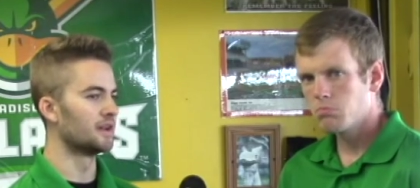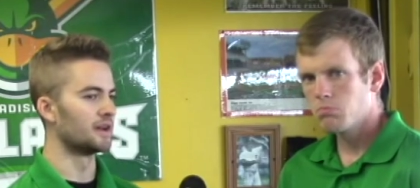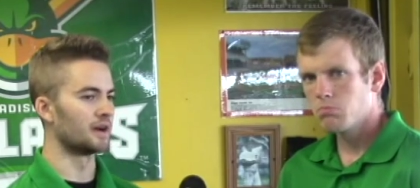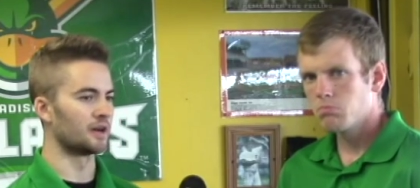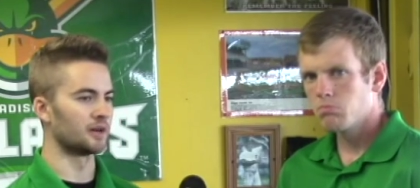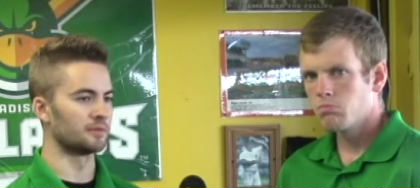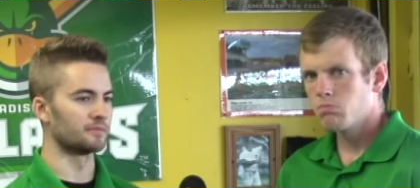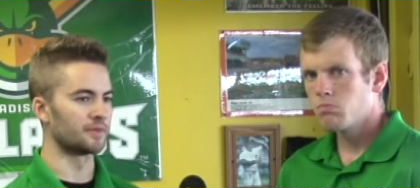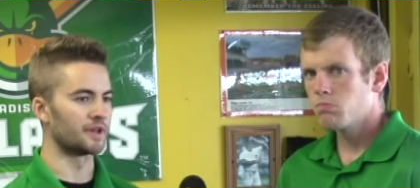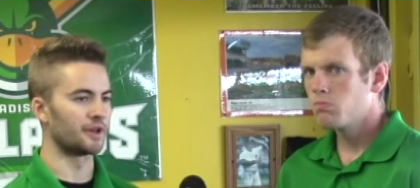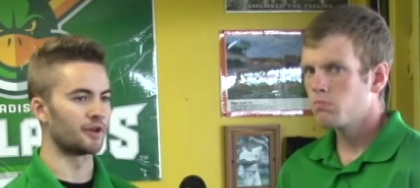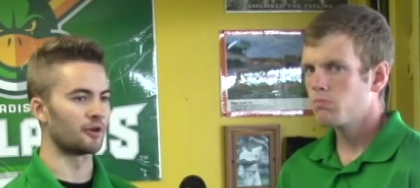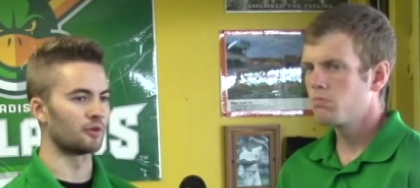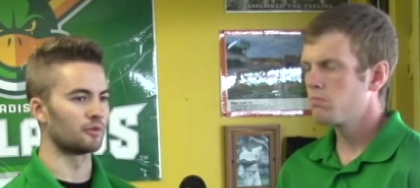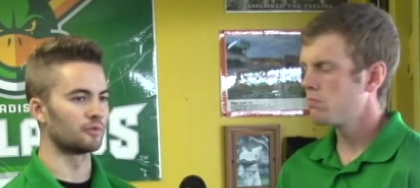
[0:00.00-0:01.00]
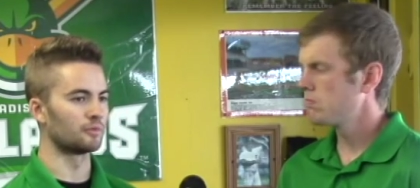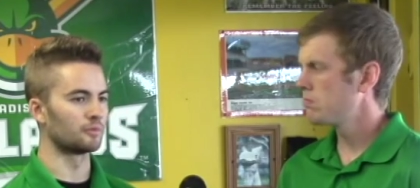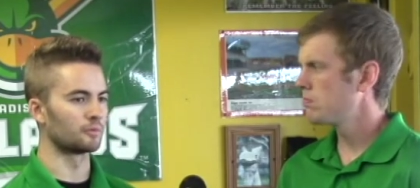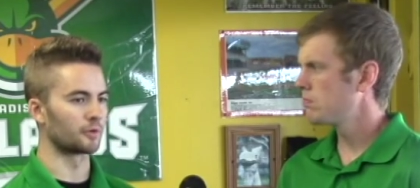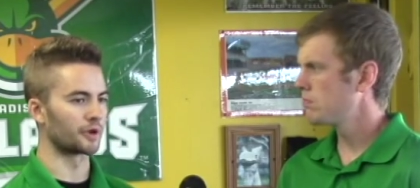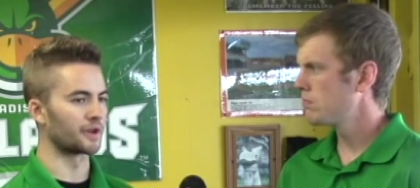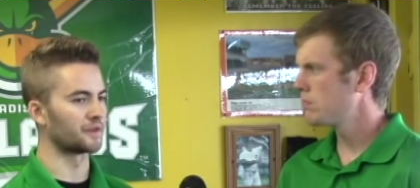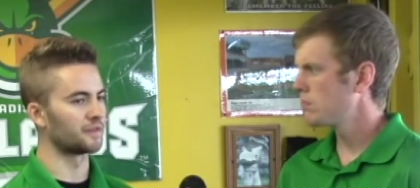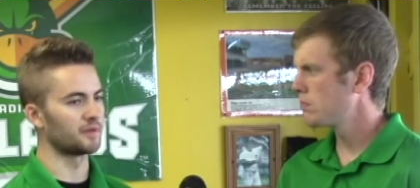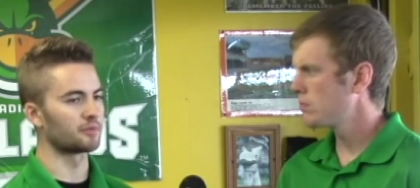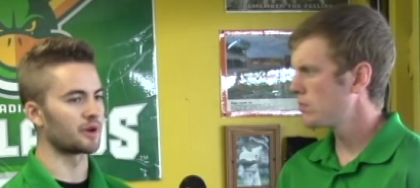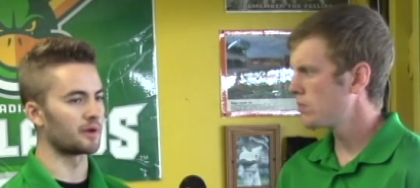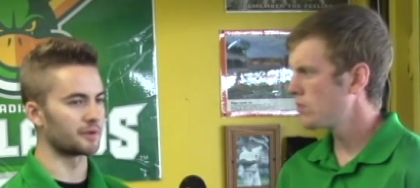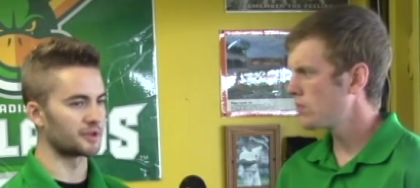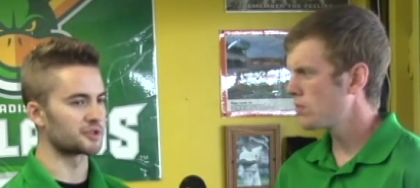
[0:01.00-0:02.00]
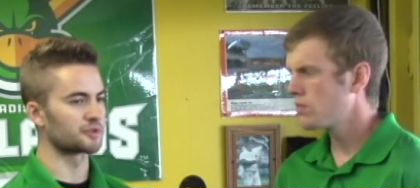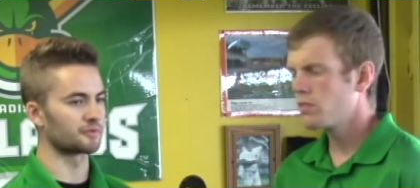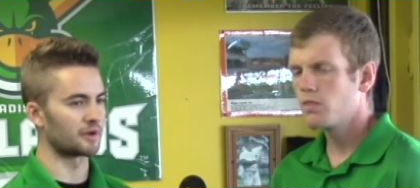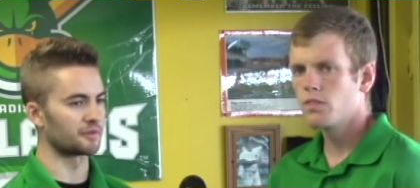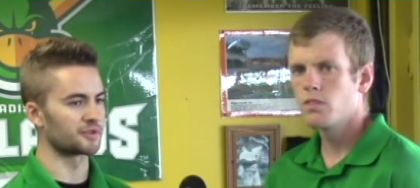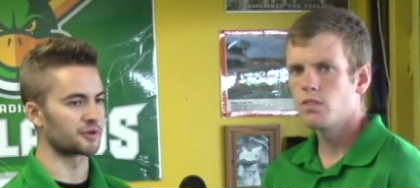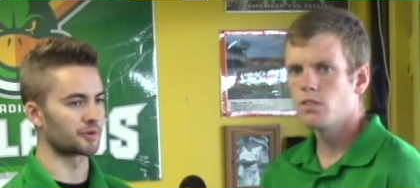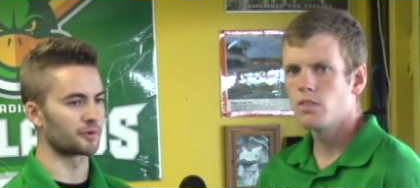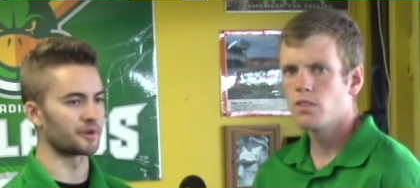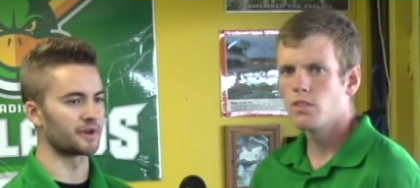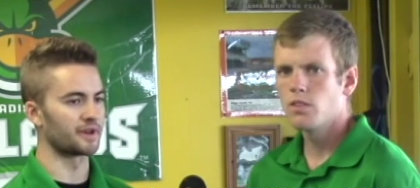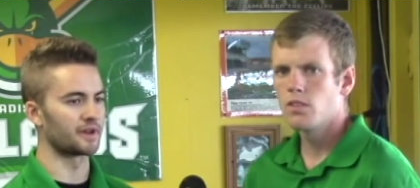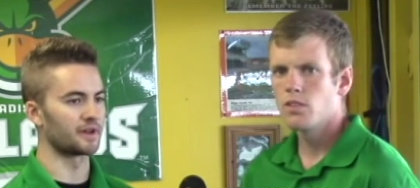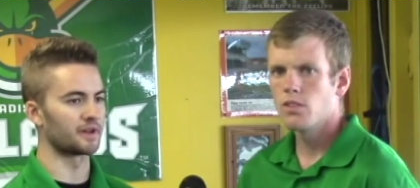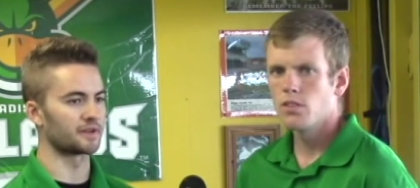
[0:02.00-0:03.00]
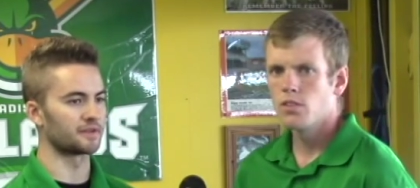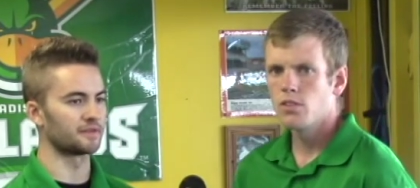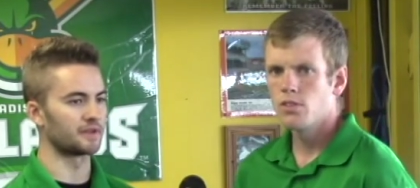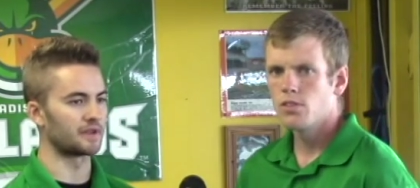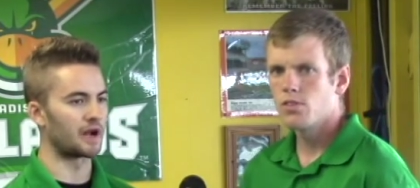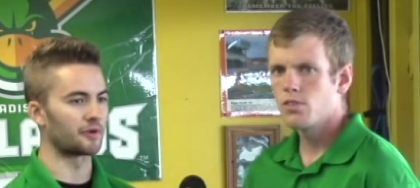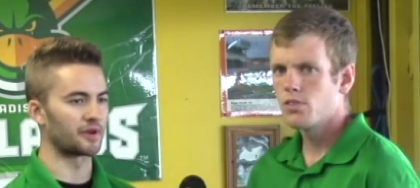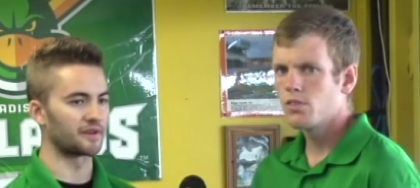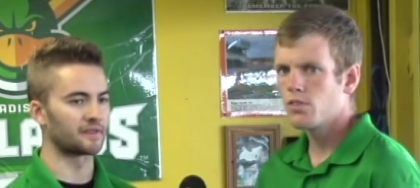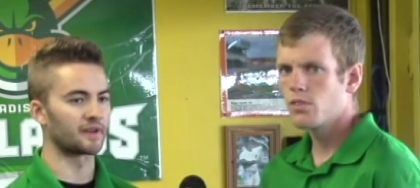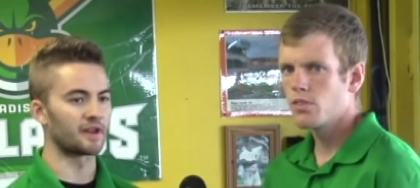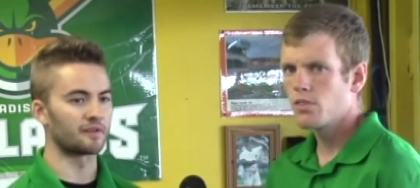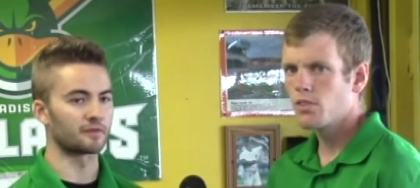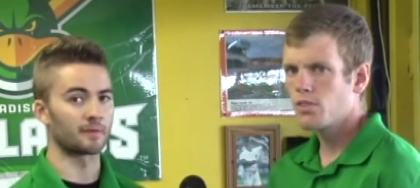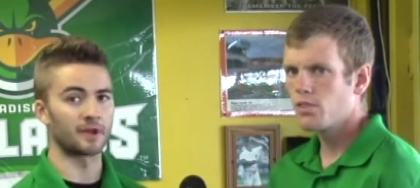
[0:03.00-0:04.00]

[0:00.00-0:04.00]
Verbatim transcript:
Speaker 1: Um, and you know we're going to see probably a, sh a shortened uh, outing tonight from